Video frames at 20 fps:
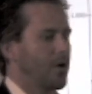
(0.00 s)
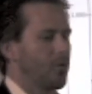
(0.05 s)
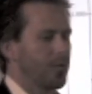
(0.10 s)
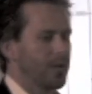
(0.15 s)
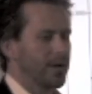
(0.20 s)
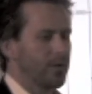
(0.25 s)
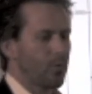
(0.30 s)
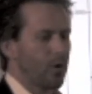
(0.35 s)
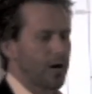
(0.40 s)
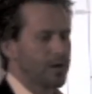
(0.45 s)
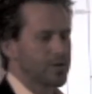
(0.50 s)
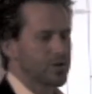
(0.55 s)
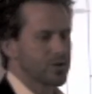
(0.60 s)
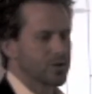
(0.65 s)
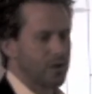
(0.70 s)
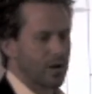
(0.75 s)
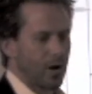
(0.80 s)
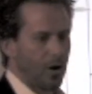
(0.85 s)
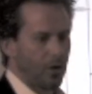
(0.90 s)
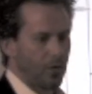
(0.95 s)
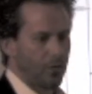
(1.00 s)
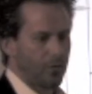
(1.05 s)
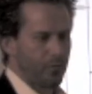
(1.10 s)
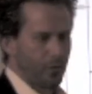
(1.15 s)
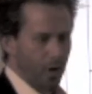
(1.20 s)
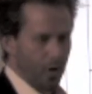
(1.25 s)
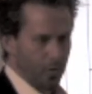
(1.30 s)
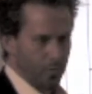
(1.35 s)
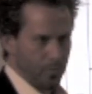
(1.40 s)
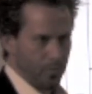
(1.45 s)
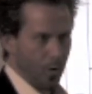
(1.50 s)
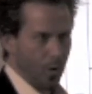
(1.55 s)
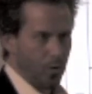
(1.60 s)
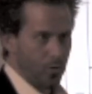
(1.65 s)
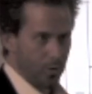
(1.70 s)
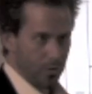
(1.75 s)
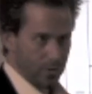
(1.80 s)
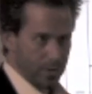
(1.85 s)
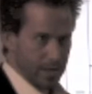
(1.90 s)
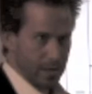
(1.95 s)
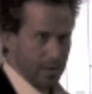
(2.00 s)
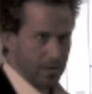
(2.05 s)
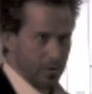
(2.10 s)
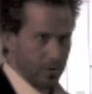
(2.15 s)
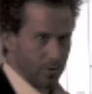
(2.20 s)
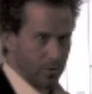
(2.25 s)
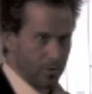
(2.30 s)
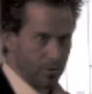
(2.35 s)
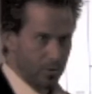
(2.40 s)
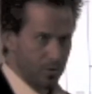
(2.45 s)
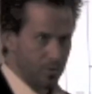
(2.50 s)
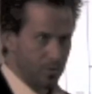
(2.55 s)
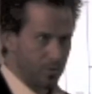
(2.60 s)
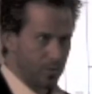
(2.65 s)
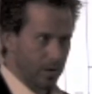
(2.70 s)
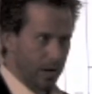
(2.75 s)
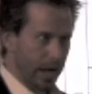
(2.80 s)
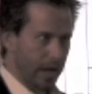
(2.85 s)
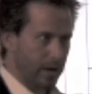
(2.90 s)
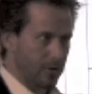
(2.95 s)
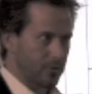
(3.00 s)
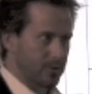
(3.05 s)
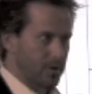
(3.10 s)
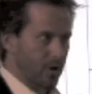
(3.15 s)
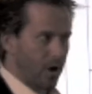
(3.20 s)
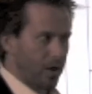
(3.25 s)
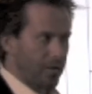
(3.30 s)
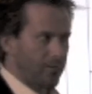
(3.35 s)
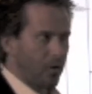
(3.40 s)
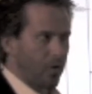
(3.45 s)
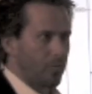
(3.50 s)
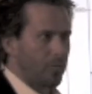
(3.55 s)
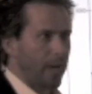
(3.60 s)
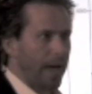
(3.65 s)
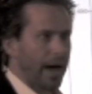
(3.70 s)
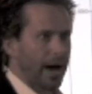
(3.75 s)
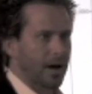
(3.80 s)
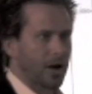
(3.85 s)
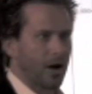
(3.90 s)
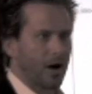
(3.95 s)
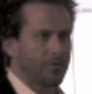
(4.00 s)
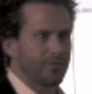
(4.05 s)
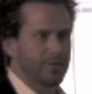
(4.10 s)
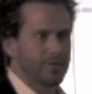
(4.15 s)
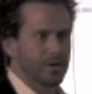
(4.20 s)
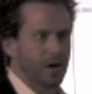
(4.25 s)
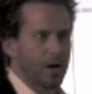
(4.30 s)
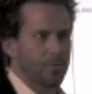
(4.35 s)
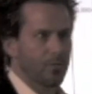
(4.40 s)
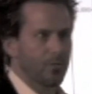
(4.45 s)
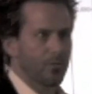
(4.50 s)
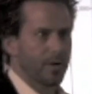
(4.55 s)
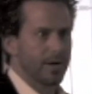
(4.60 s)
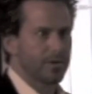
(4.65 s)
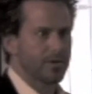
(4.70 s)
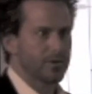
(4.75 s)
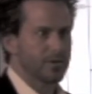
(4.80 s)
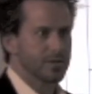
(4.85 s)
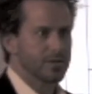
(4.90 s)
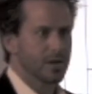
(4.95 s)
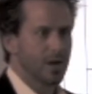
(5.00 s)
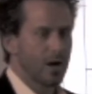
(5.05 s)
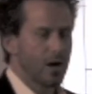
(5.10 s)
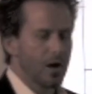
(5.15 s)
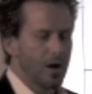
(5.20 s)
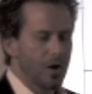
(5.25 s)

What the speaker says: We watched our broker dealer, who handles all of our back office operations,